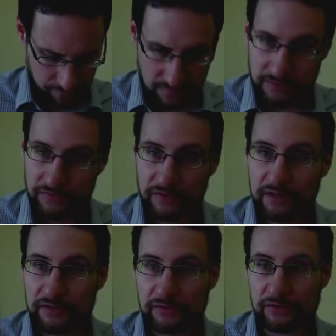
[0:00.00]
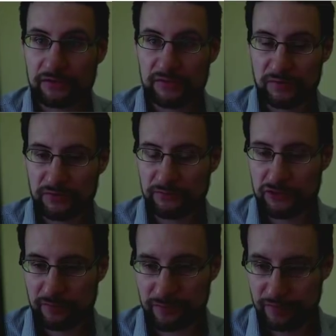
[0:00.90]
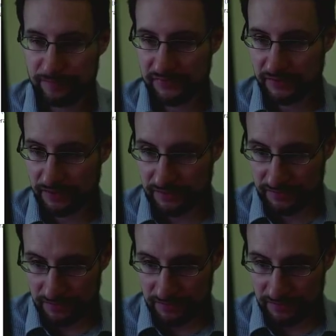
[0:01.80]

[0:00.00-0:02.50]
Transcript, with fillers: I think I saw it also on some German website